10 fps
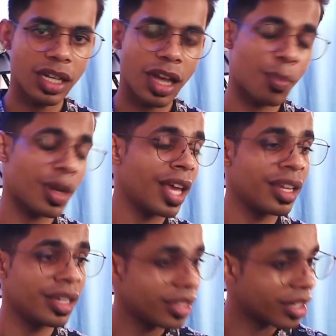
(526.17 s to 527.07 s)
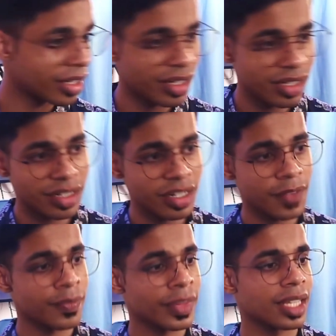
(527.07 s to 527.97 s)
applying rigorously,
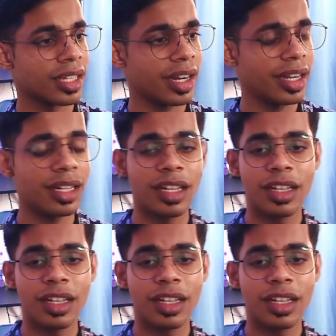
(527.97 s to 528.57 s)
right?